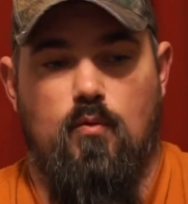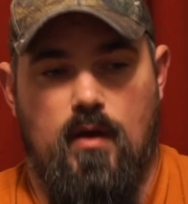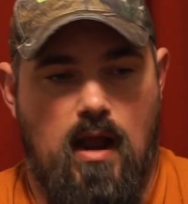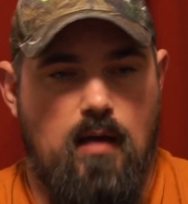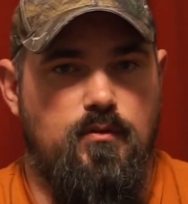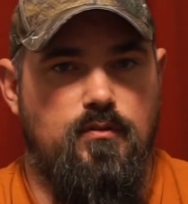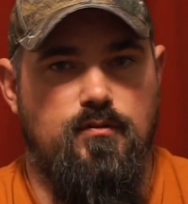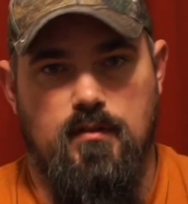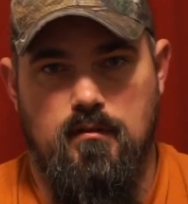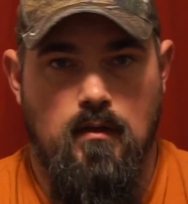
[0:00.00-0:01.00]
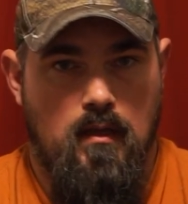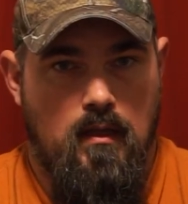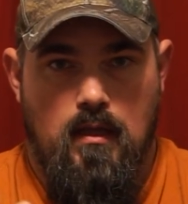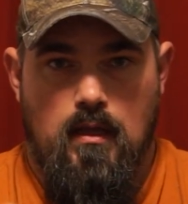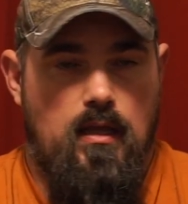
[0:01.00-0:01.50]
what I'm using.
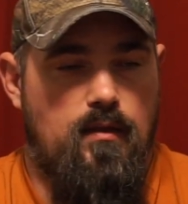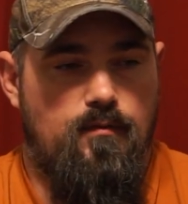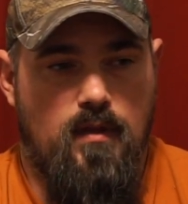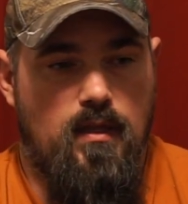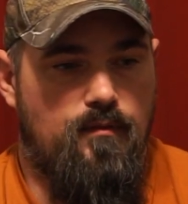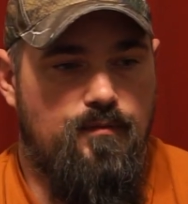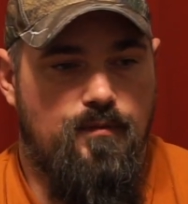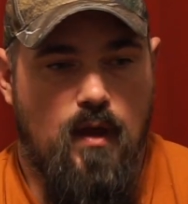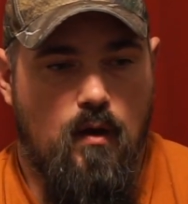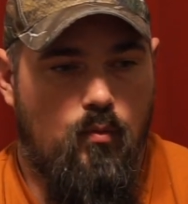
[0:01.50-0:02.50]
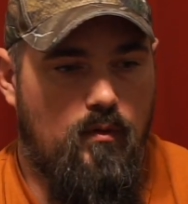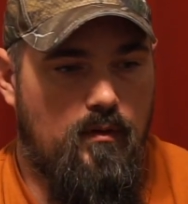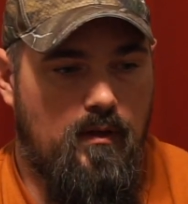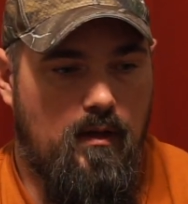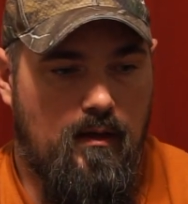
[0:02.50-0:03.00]
If y'all
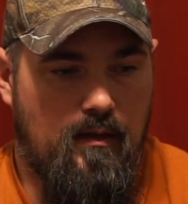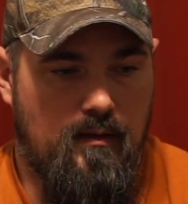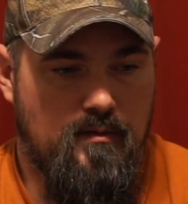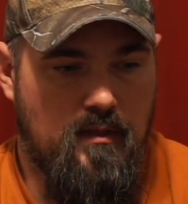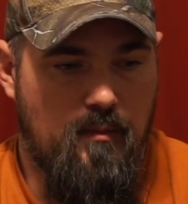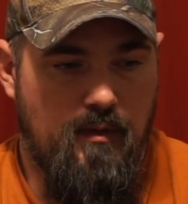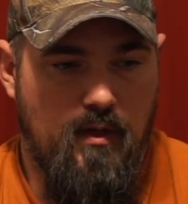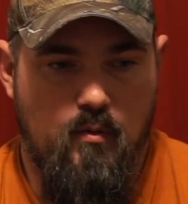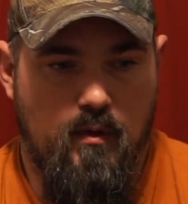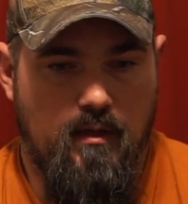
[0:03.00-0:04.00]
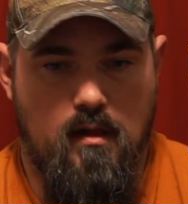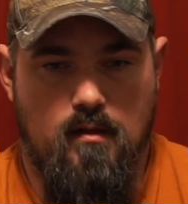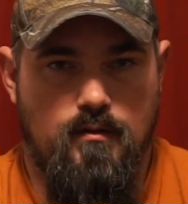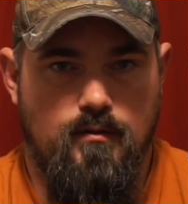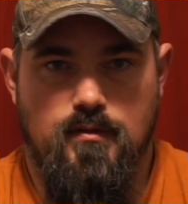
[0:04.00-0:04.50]
want to let me know what y'all
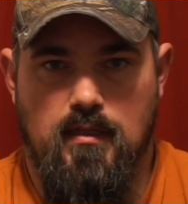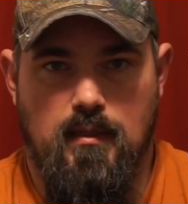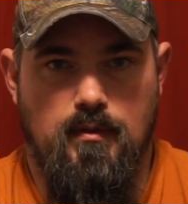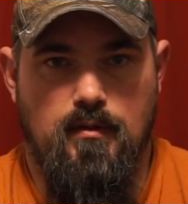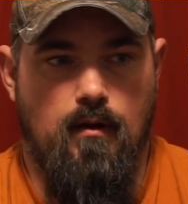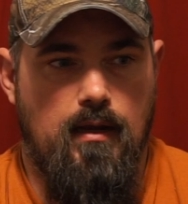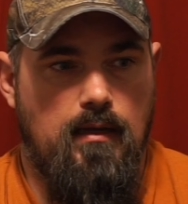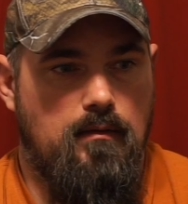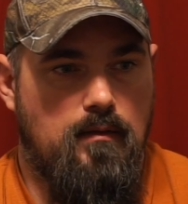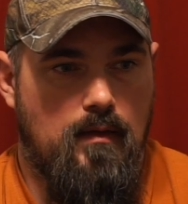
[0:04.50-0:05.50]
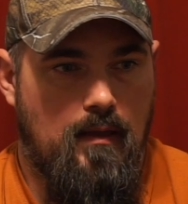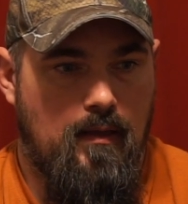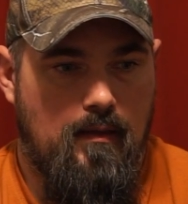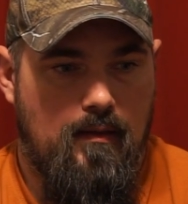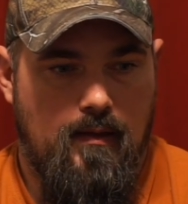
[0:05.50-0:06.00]
are using, that'd be great.
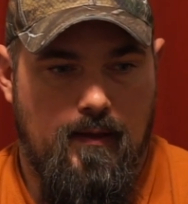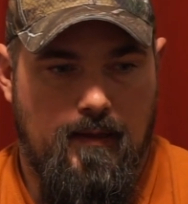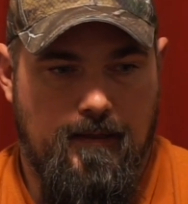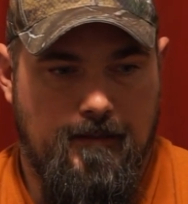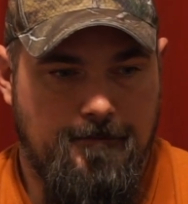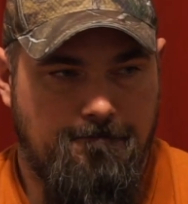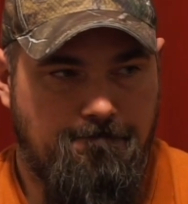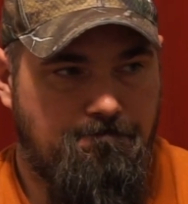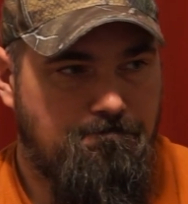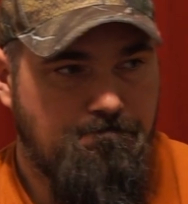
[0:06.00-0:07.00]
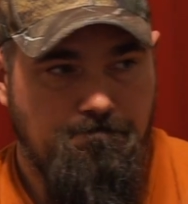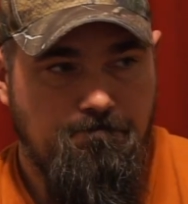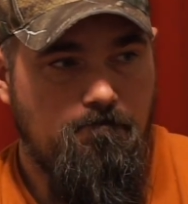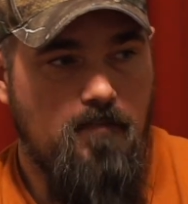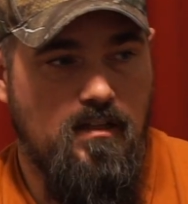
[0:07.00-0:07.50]
The
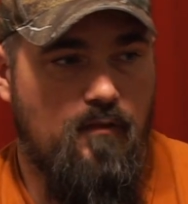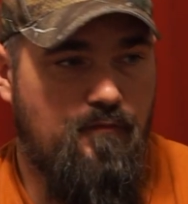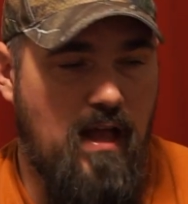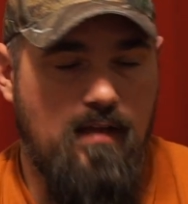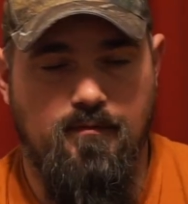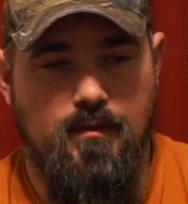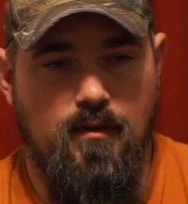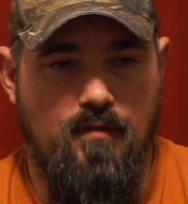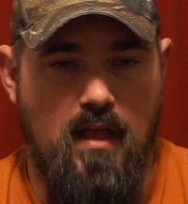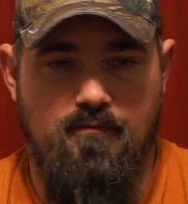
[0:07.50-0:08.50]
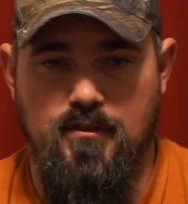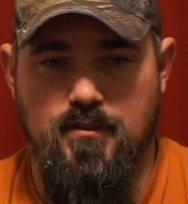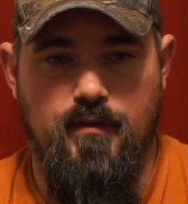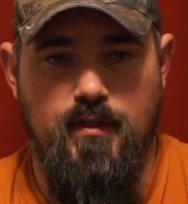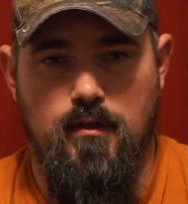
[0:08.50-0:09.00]
fly
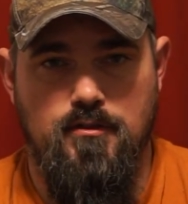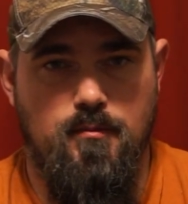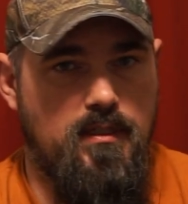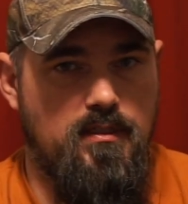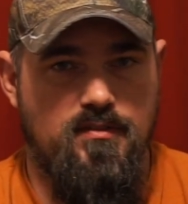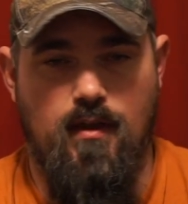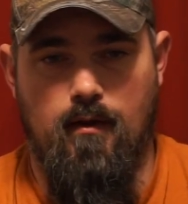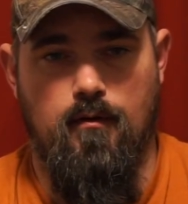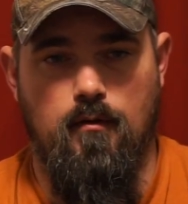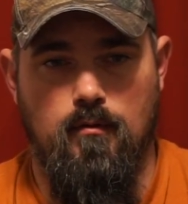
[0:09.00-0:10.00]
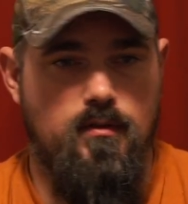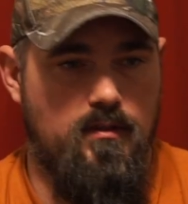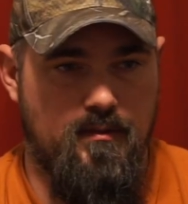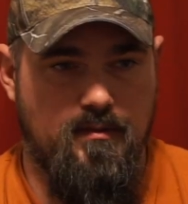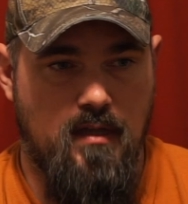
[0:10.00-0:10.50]
fishing video should be hysterical,
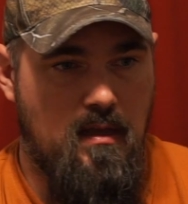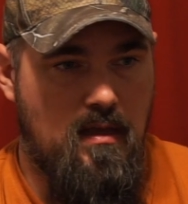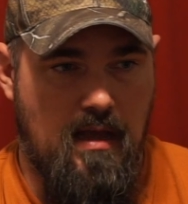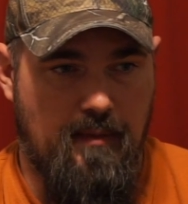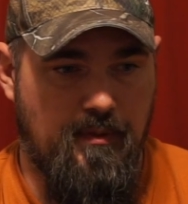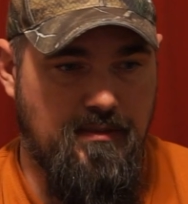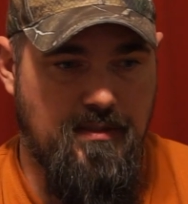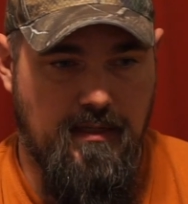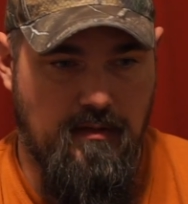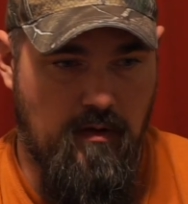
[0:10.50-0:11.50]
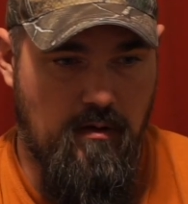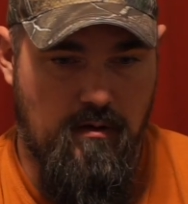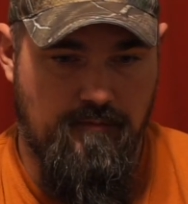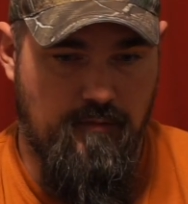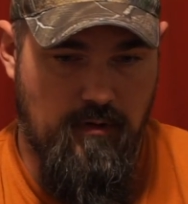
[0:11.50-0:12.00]
because I'm going to take you
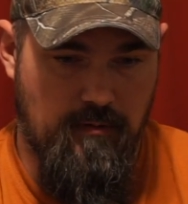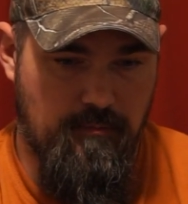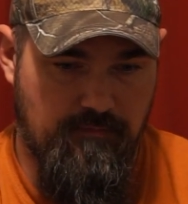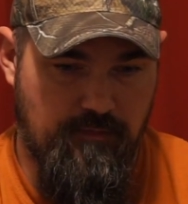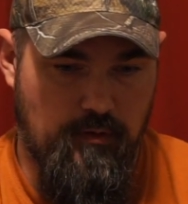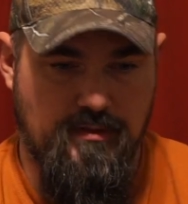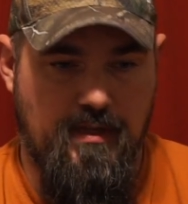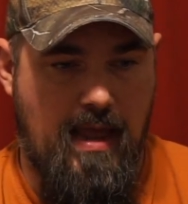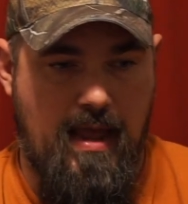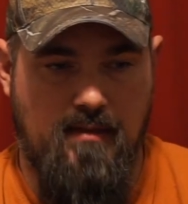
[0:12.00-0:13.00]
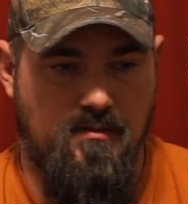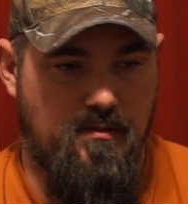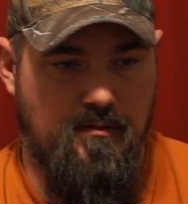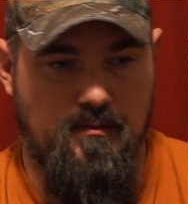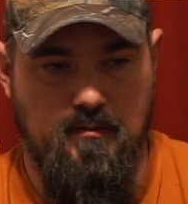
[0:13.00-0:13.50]
all from first cast
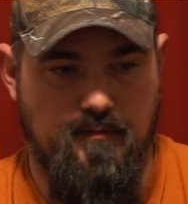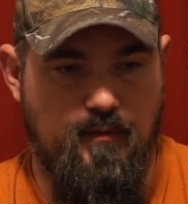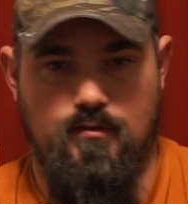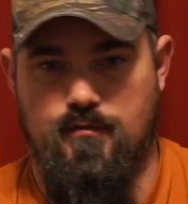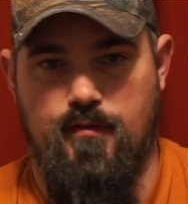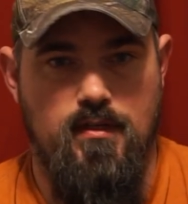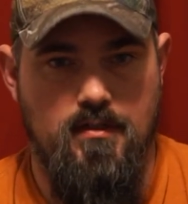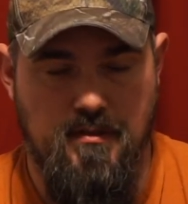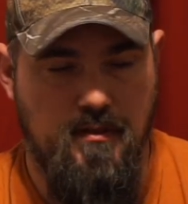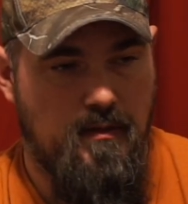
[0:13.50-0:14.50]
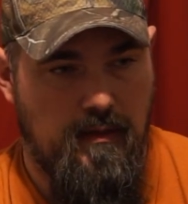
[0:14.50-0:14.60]
to first fish,